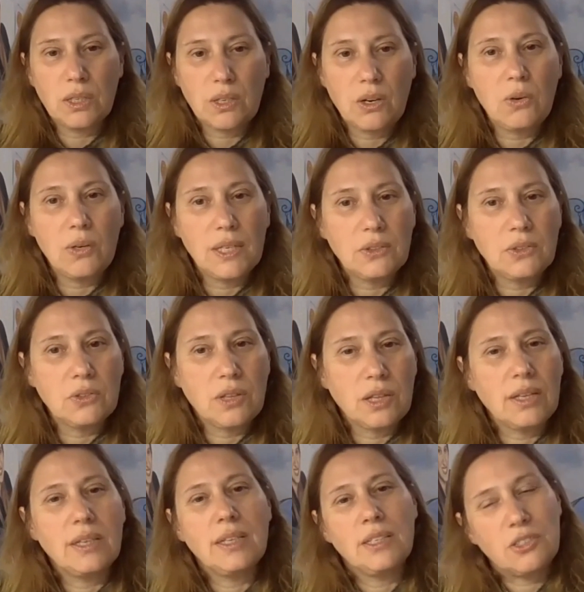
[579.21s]
to go into
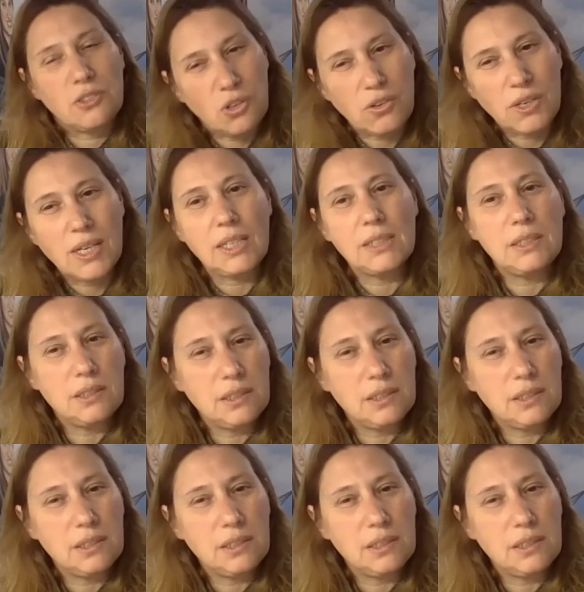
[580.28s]
the historical,